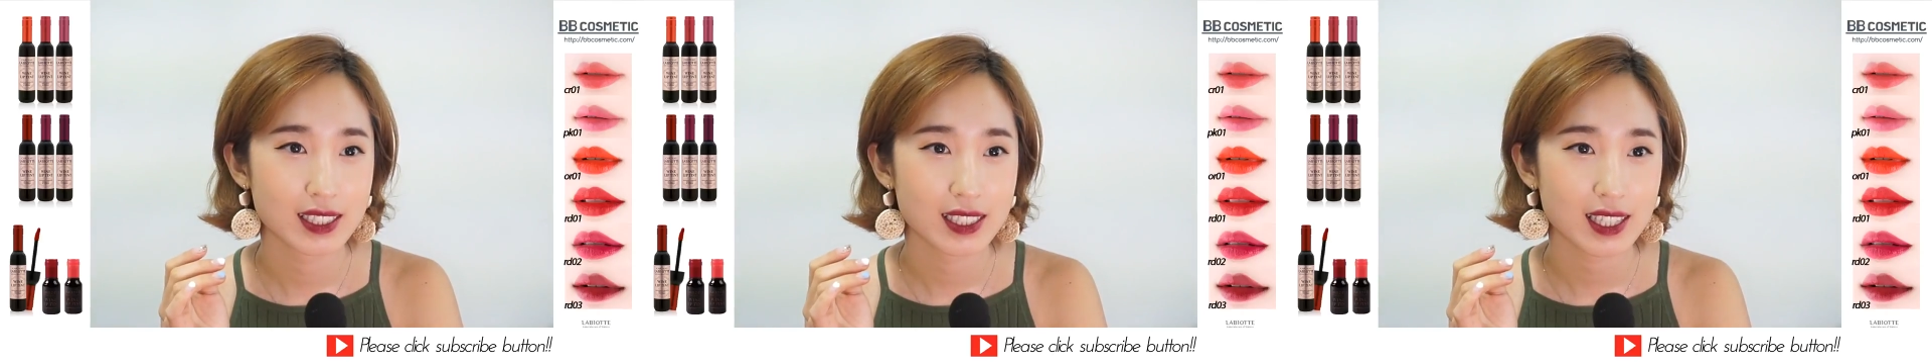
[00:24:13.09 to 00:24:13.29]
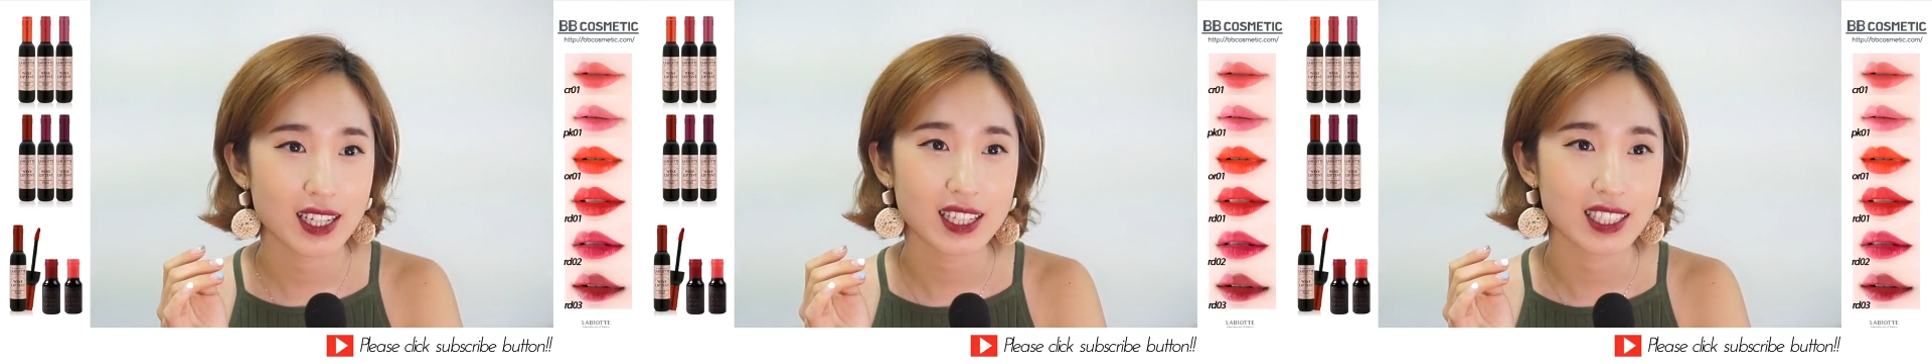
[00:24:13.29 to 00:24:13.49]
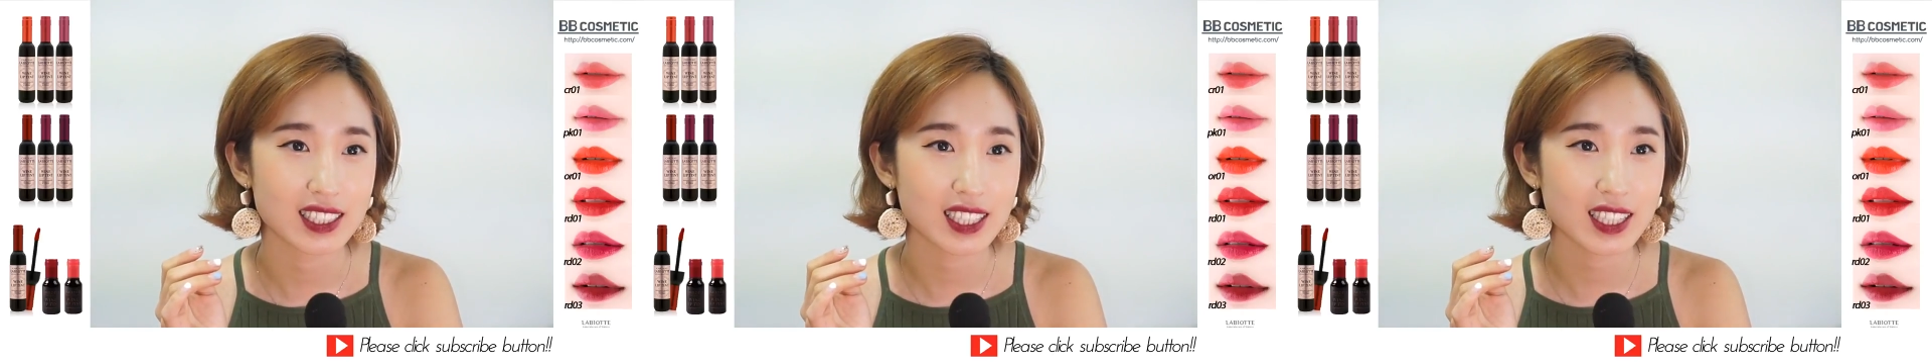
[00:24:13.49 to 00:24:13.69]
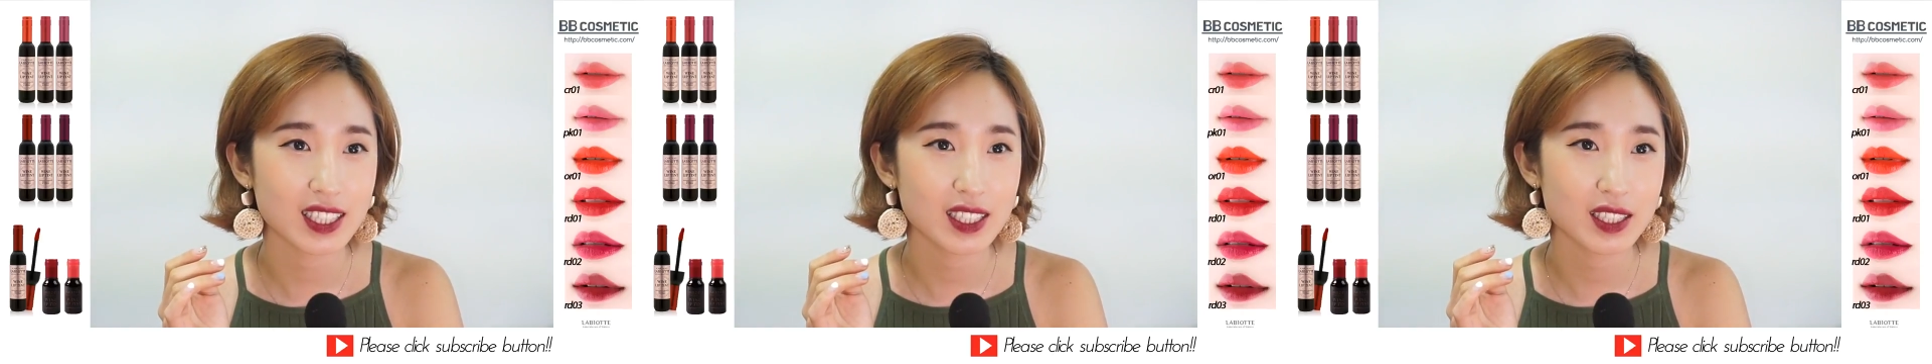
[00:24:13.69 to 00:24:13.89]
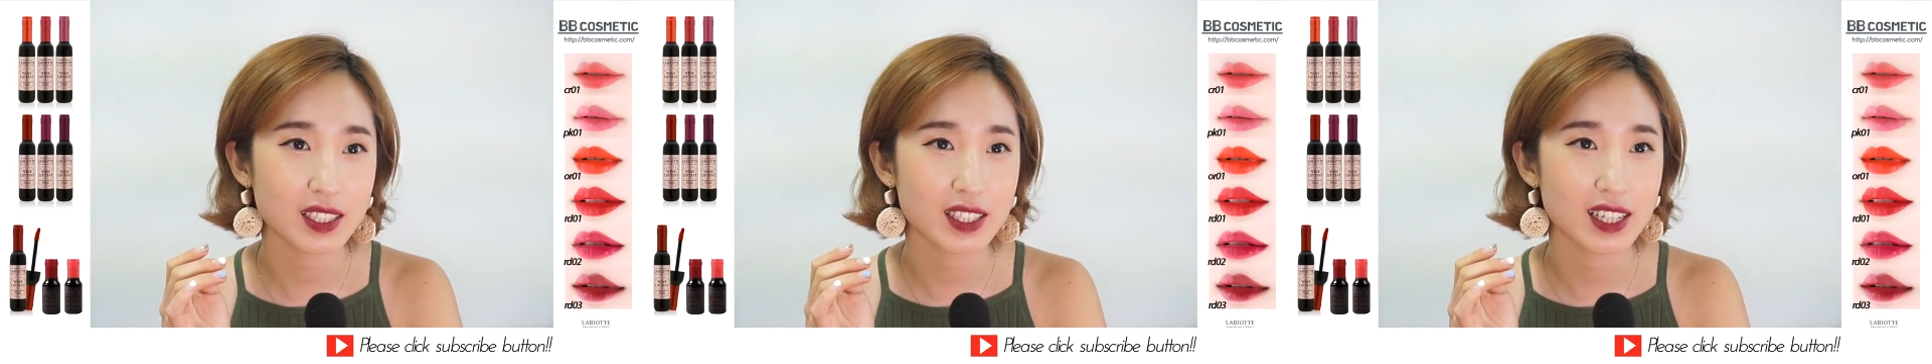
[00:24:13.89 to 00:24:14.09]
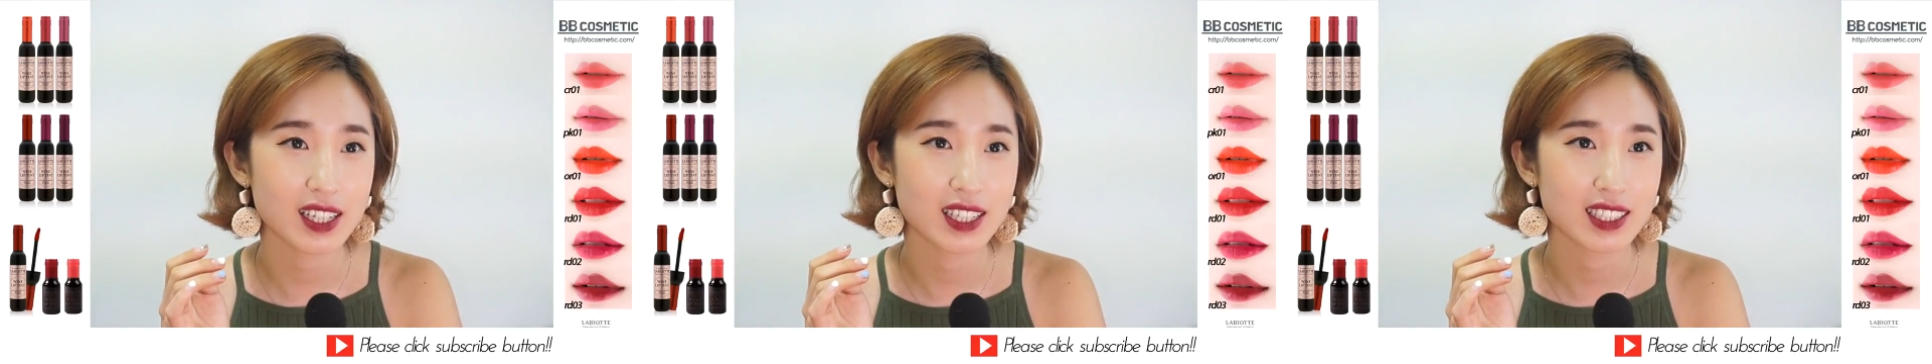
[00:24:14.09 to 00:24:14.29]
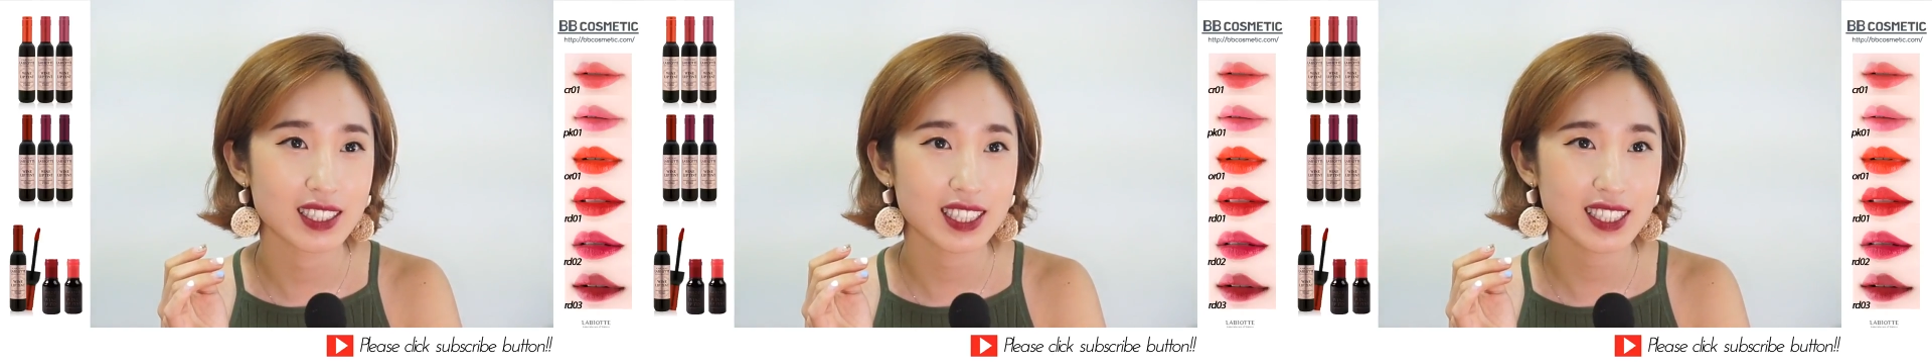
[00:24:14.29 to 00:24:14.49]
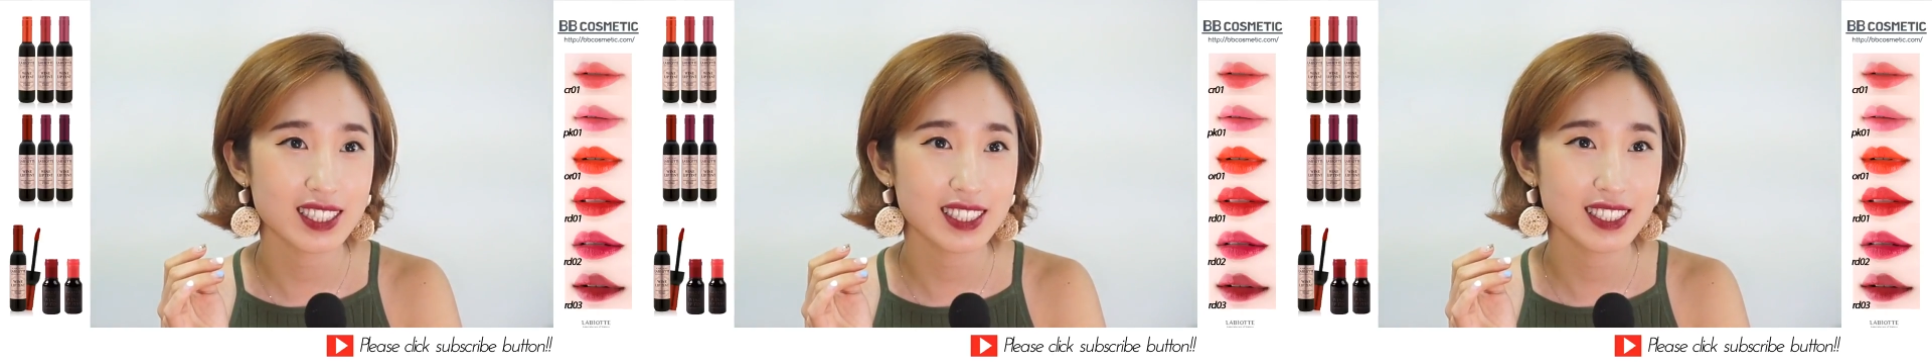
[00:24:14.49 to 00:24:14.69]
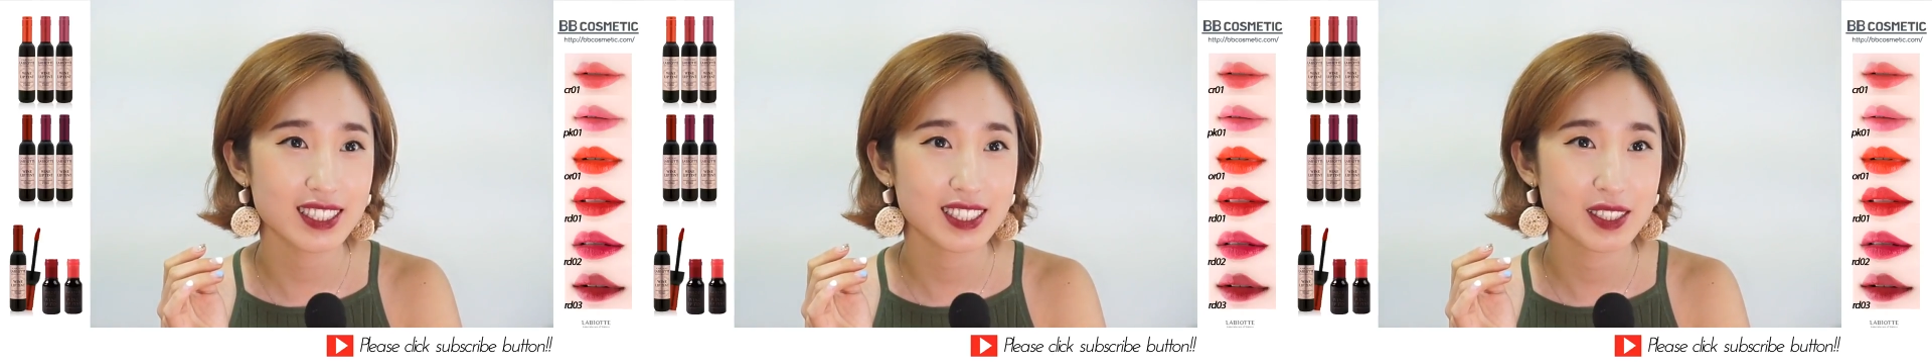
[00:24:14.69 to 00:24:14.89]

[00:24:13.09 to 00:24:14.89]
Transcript: Elisa,